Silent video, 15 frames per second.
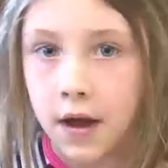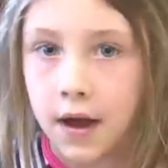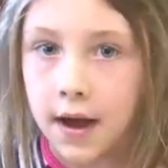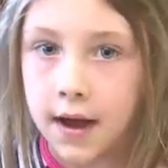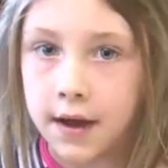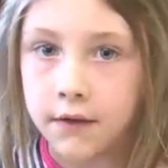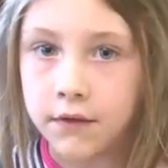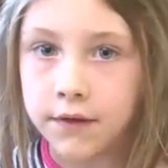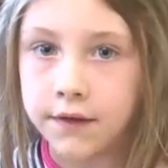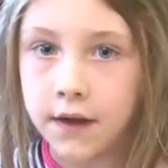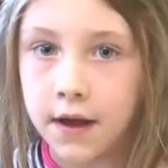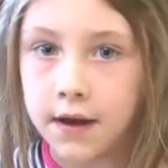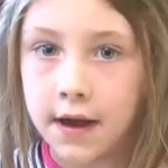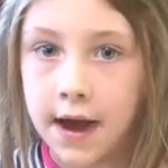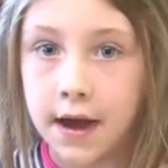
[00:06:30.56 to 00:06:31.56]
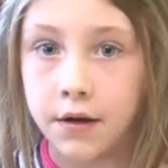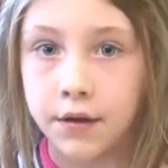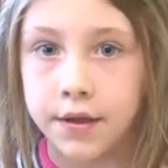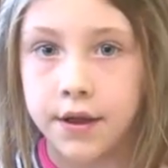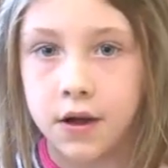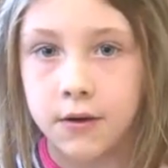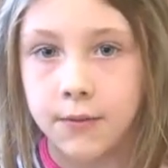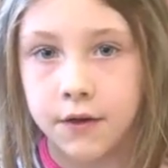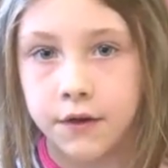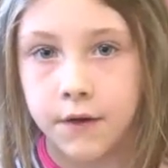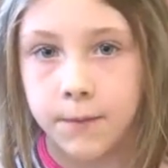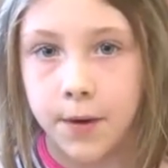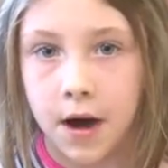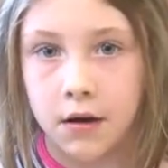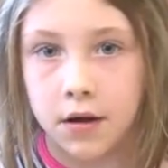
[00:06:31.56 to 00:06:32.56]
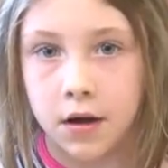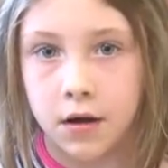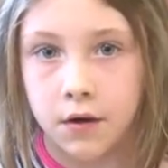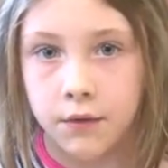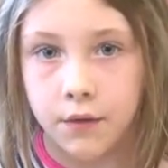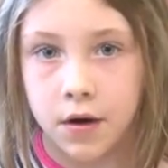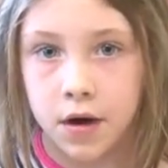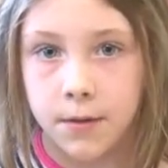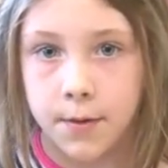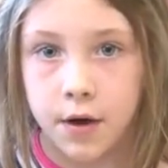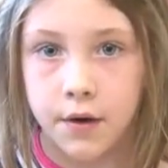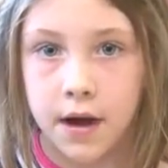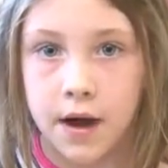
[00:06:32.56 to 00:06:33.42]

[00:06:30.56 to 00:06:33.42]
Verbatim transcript: I have said I don't think much about it or worry about